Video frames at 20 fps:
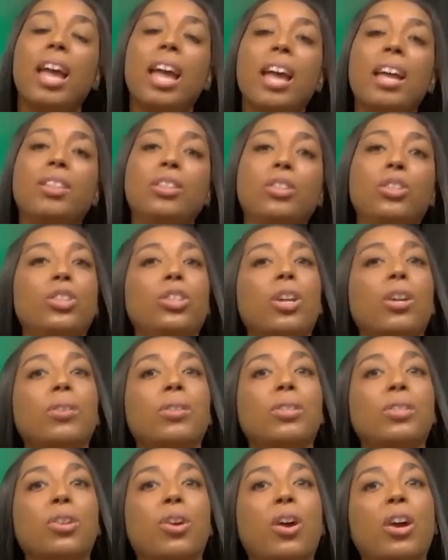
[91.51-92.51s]
and the show
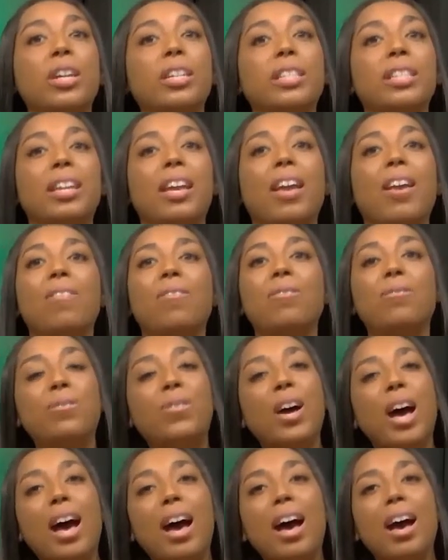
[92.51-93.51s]
starts in
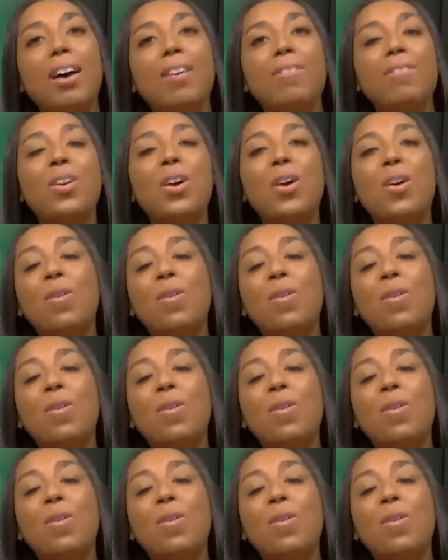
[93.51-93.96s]
5,